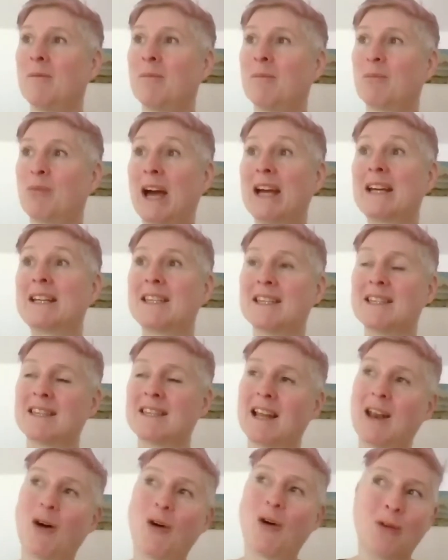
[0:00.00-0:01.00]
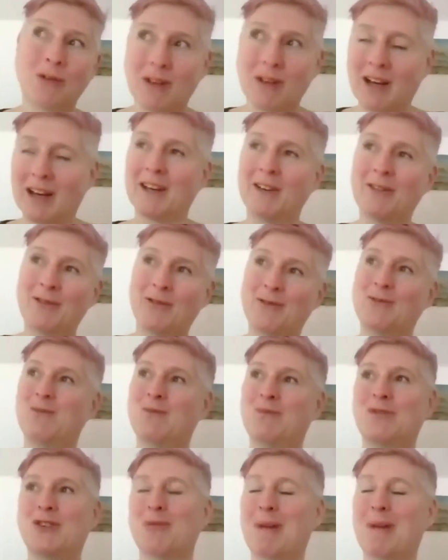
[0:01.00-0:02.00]
practice along kind of
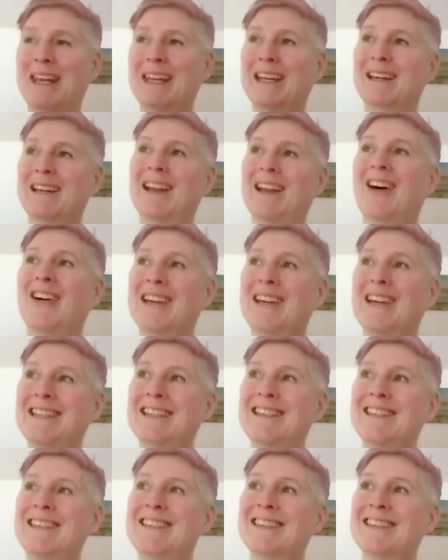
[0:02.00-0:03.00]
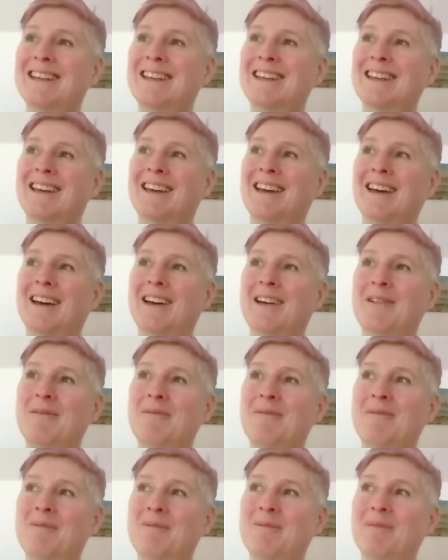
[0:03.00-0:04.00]
shamanic lines,
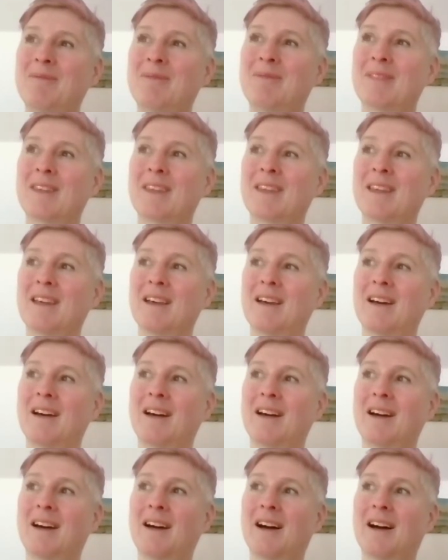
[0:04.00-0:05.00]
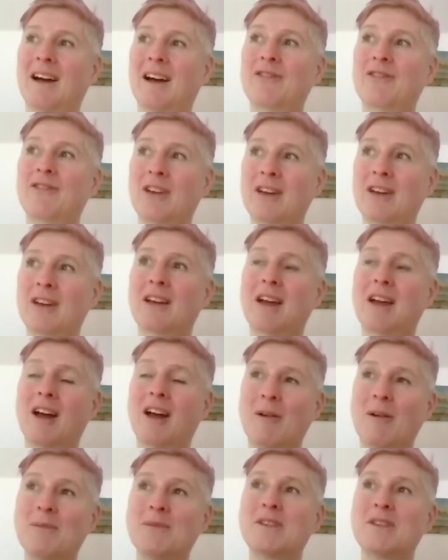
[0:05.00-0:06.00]
I've
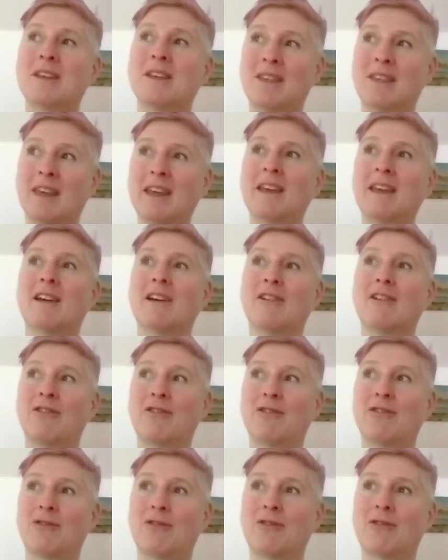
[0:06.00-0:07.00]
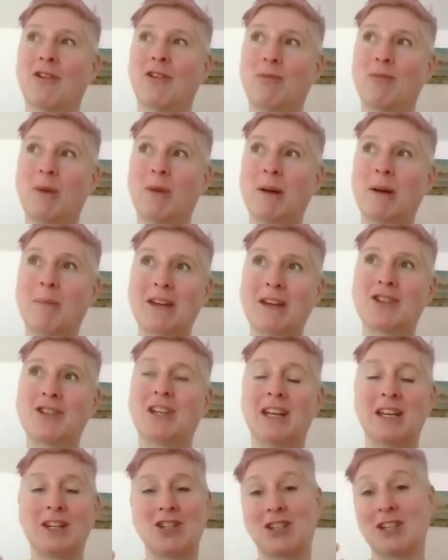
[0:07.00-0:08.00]
come to think of my
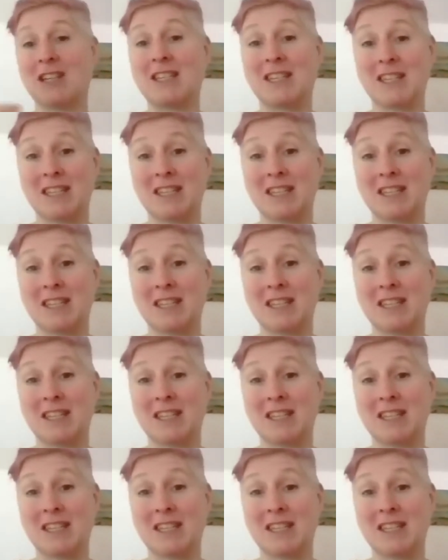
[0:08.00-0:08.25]
imagination as a